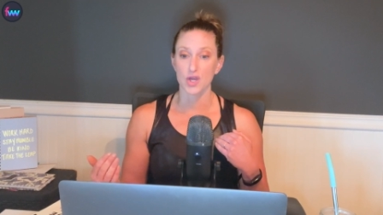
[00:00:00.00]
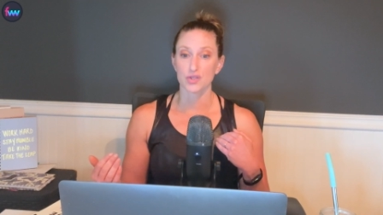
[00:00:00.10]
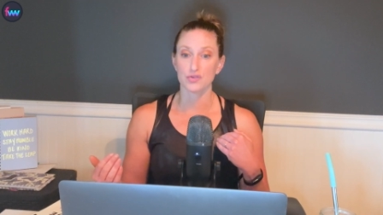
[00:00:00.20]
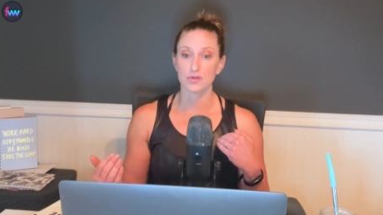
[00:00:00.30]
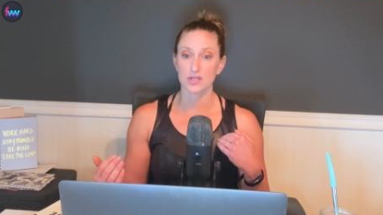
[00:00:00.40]

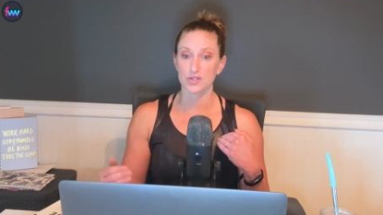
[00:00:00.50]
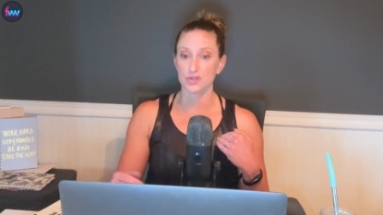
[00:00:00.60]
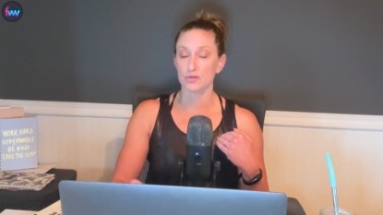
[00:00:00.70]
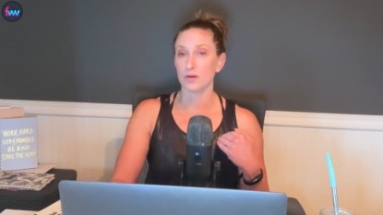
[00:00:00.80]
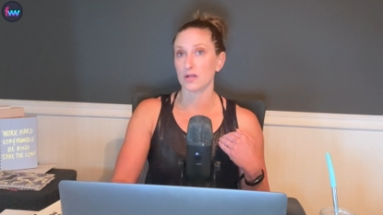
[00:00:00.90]
You can
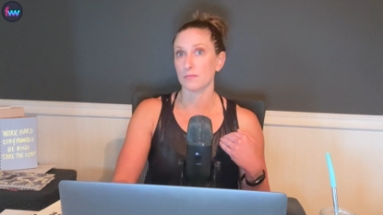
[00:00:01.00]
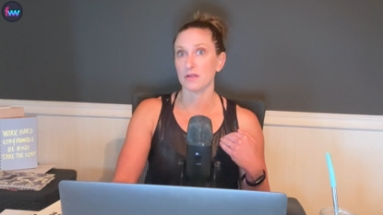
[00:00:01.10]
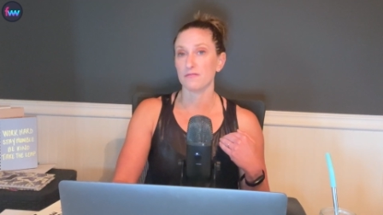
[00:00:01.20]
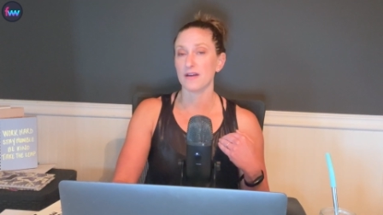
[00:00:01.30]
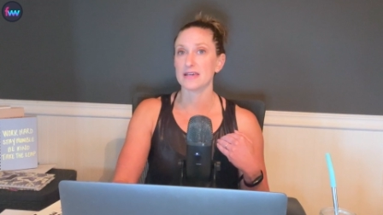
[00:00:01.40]
do
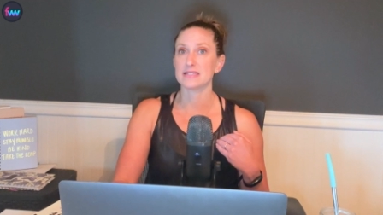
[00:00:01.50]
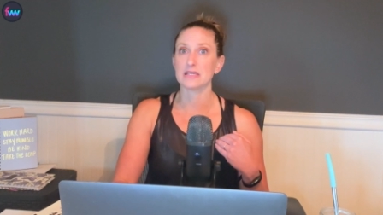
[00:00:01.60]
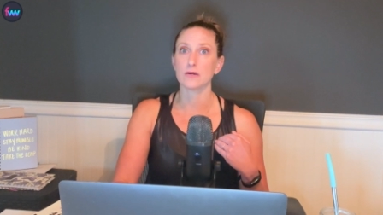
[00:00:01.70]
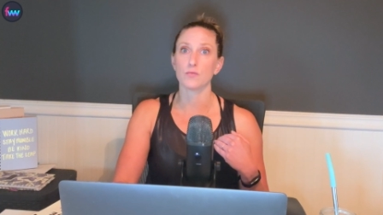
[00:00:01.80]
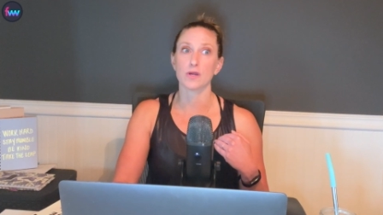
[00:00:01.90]
intermittent
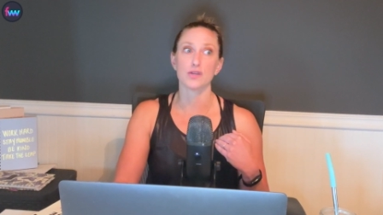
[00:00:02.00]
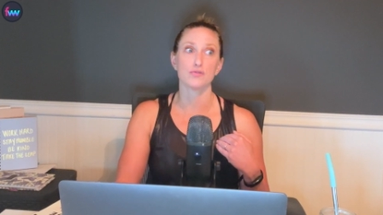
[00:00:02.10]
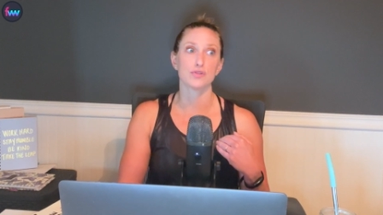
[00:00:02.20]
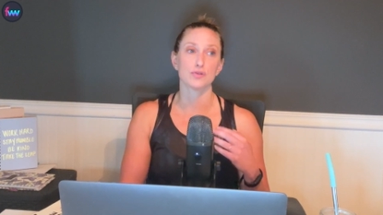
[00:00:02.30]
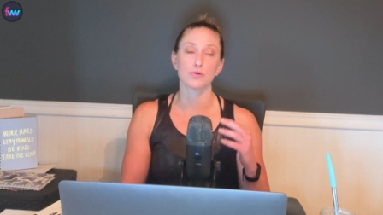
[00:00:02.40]
fasting where you
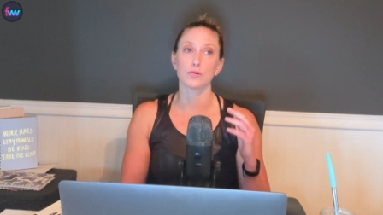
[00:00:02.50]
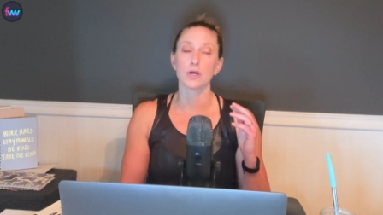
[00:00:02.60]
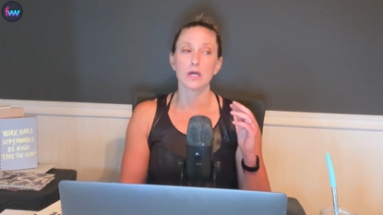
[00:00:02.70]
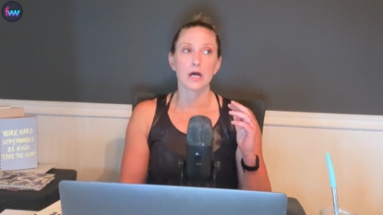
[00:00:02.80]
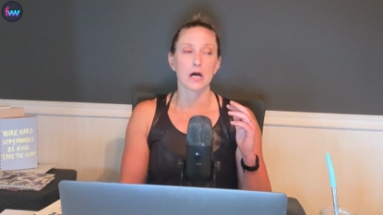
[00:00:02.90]
do
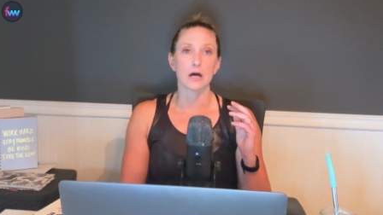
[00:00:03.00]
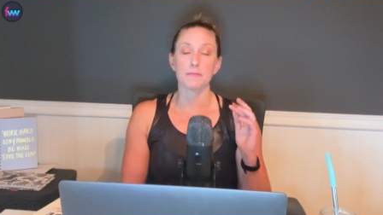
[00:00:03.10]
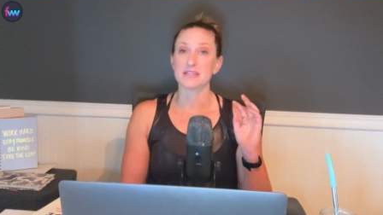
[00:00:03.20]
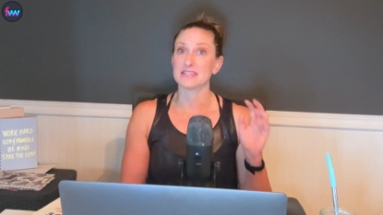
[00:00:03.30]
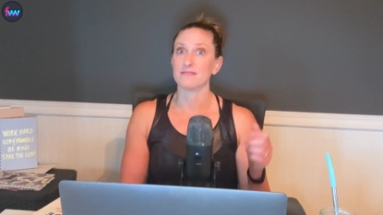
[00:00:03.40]
um,
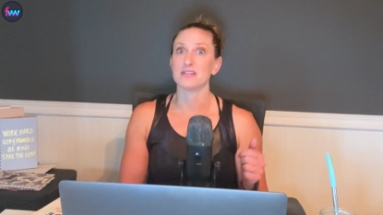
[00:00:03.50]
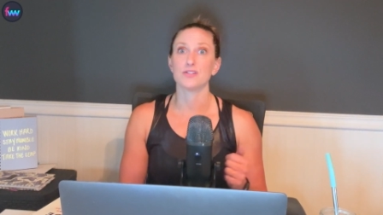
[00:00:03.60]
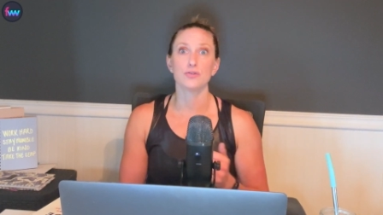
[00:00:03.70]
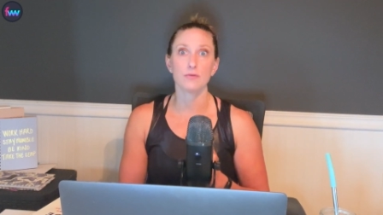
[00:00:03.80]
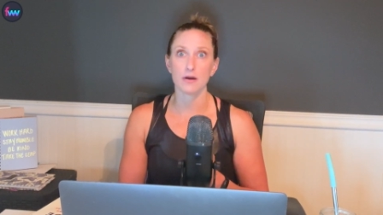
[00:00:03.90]
a
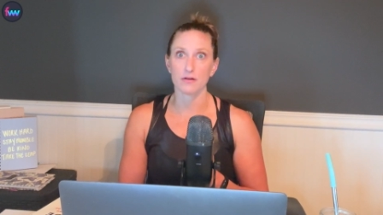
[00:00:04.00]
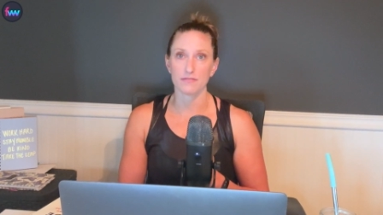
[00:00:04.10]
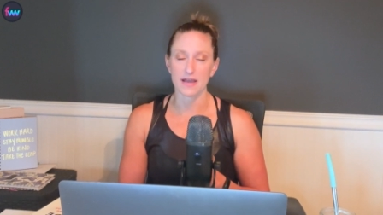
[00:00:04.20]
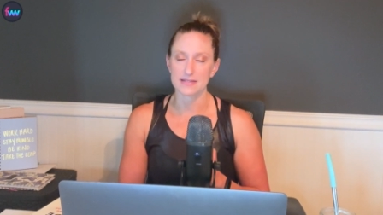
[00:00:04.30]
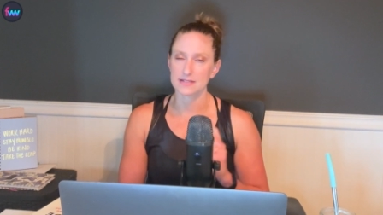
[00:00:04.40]
72 hour
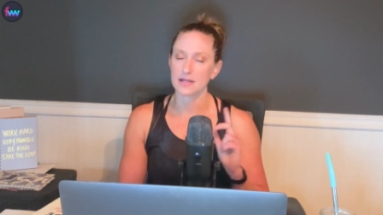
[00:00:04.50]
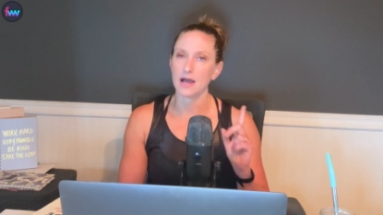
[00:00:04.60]
fast.